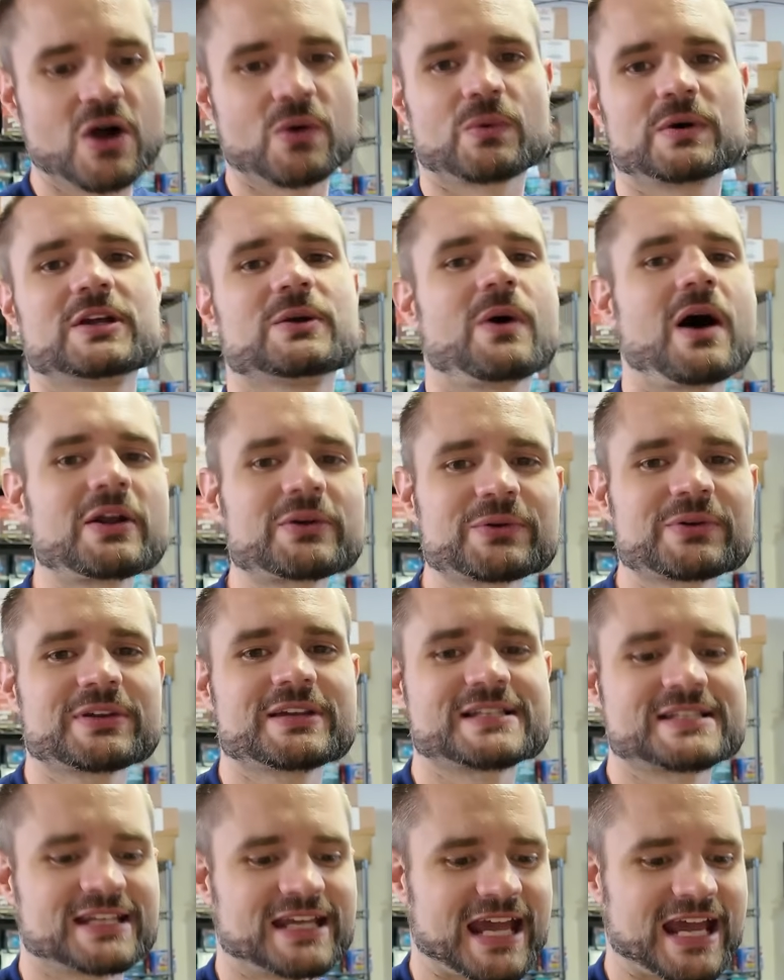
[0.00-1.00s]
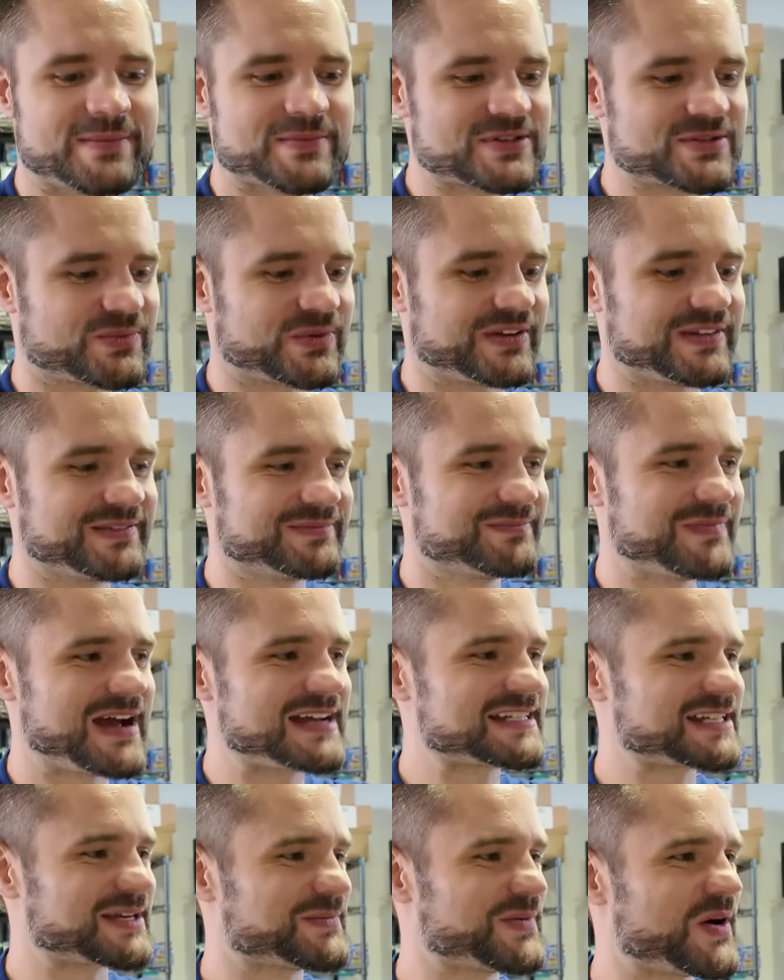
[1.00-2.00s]
When you want to release a game is when
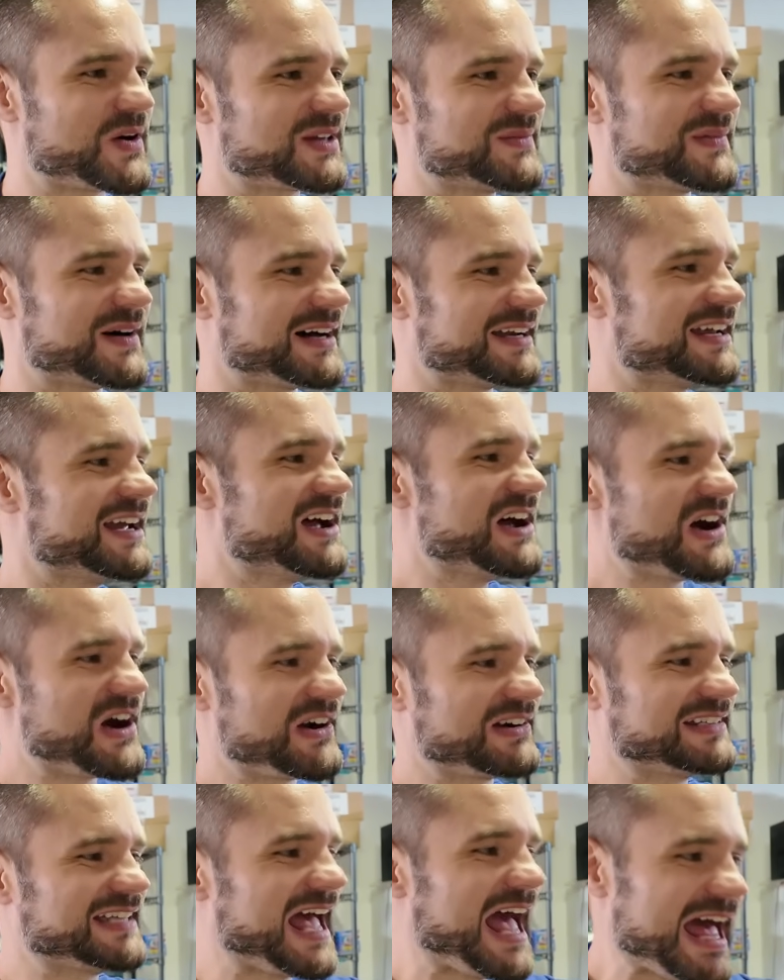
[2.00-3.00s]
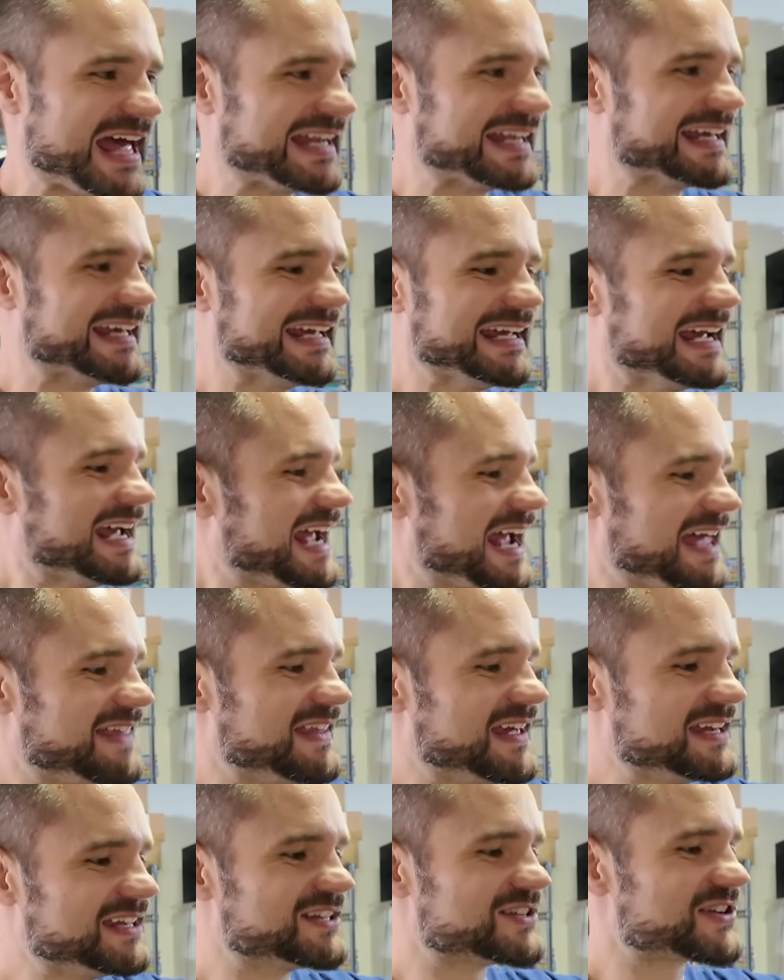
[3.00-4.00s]
Magic and Pokemon are dead, and
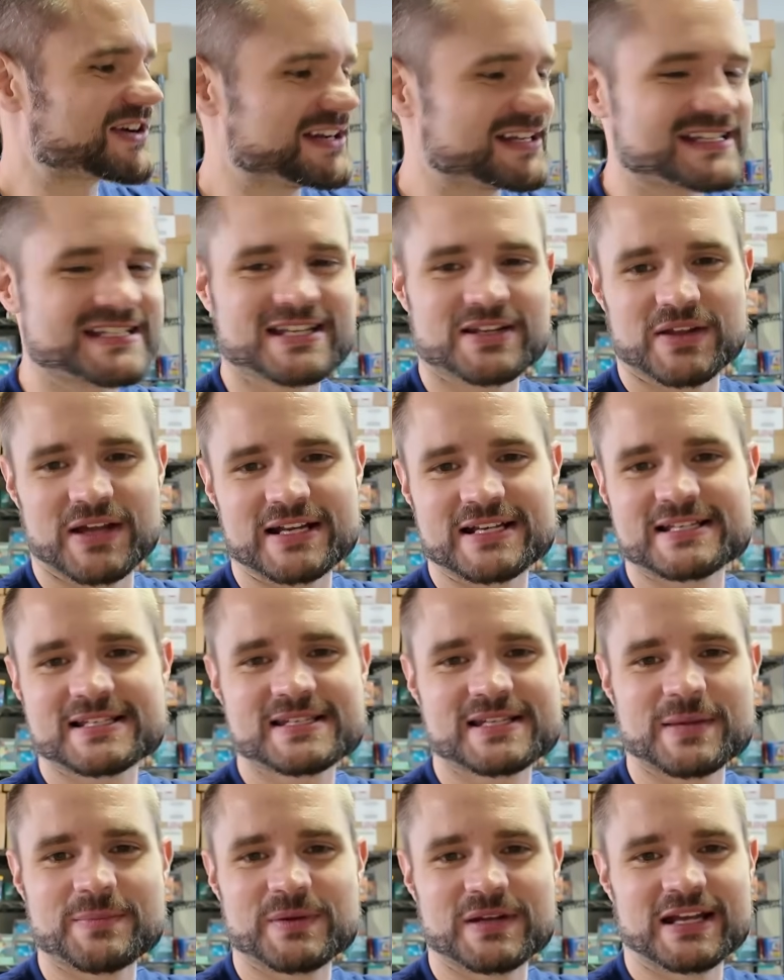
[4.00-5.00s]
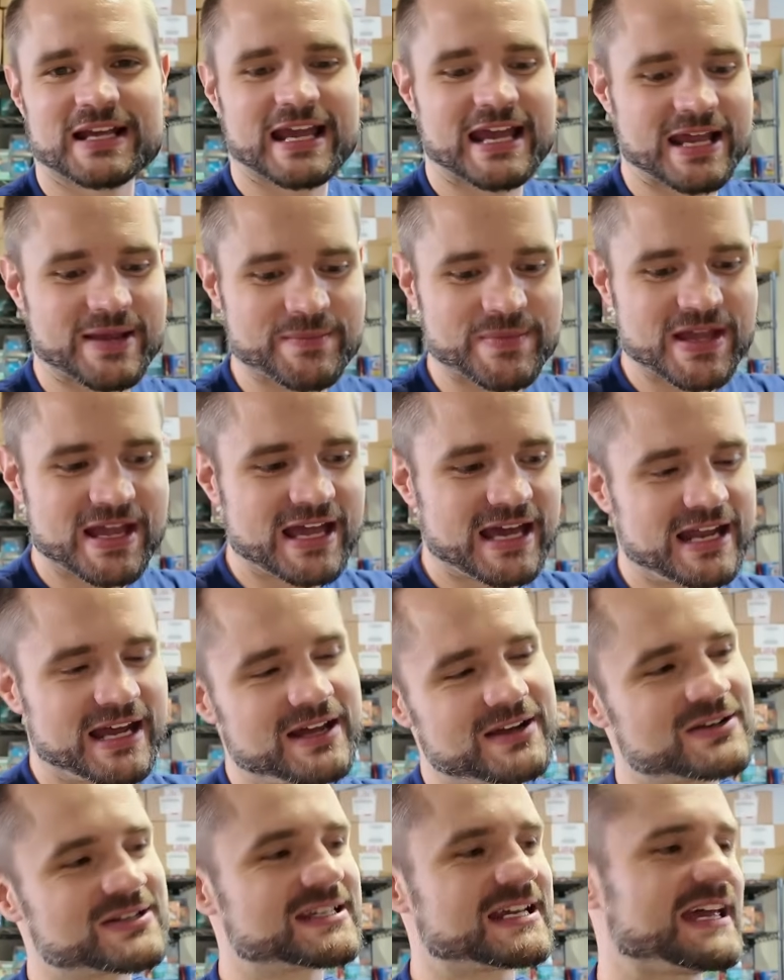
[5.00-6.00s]
then you try to like slip in a game. And I
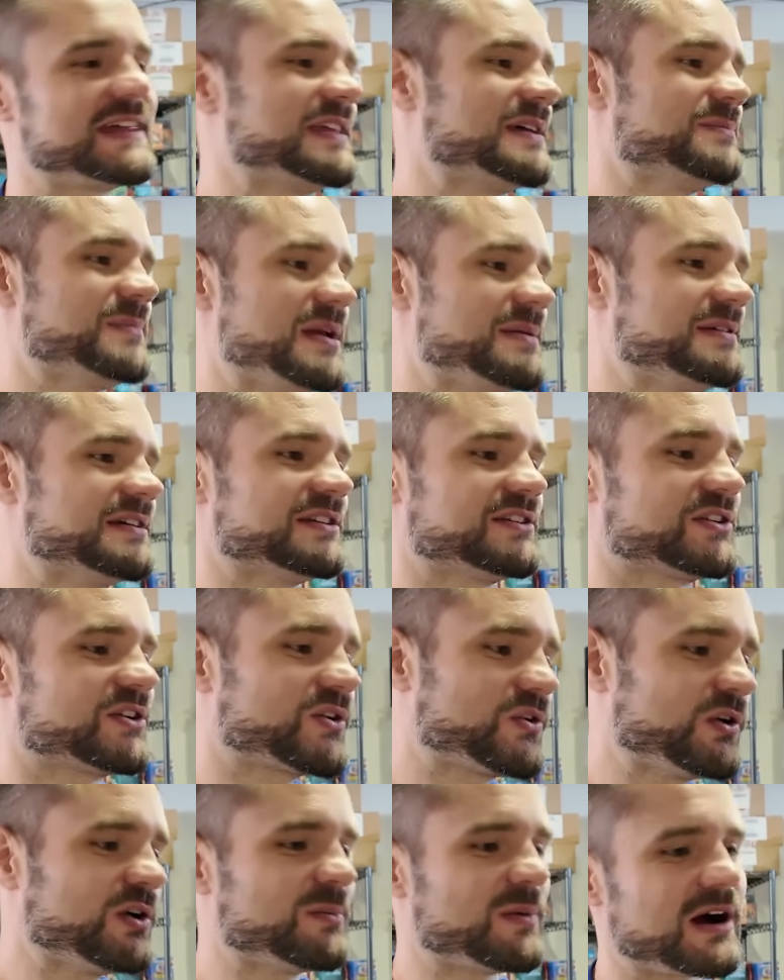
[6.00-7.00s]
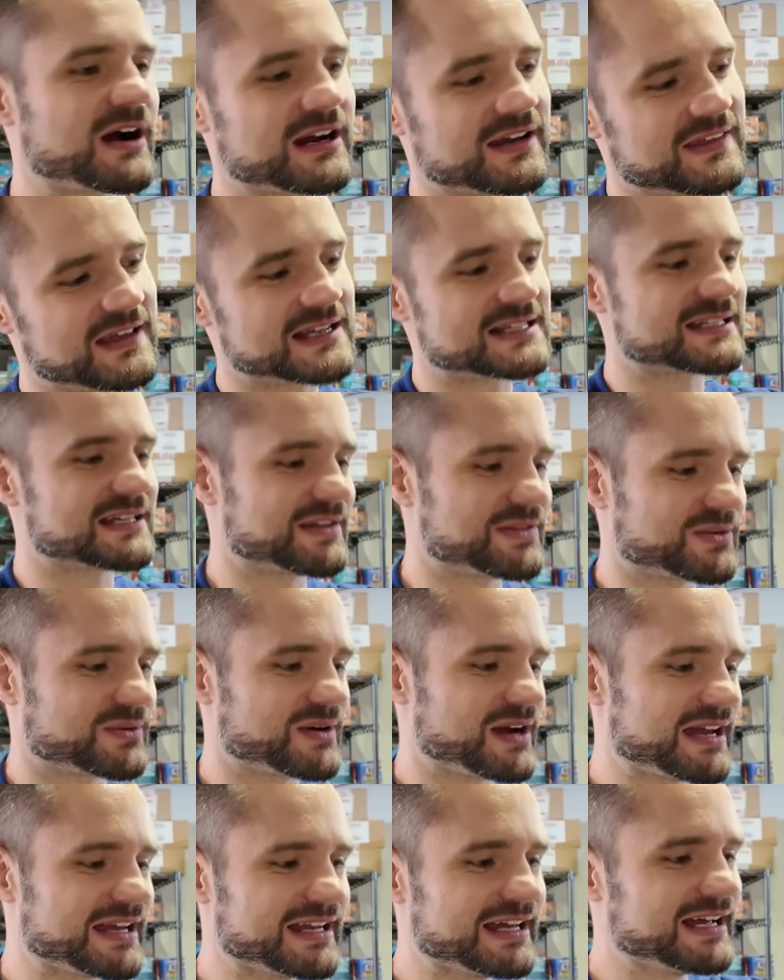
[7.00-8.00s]
understand that maybe under a cool market that's not the
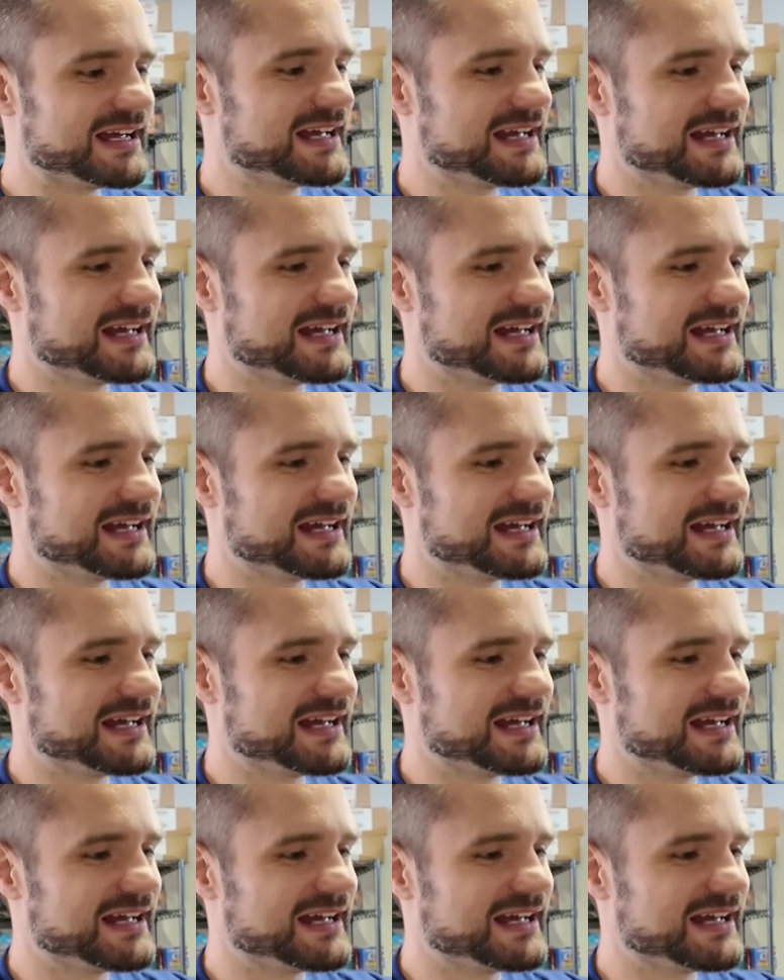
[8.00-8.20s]
right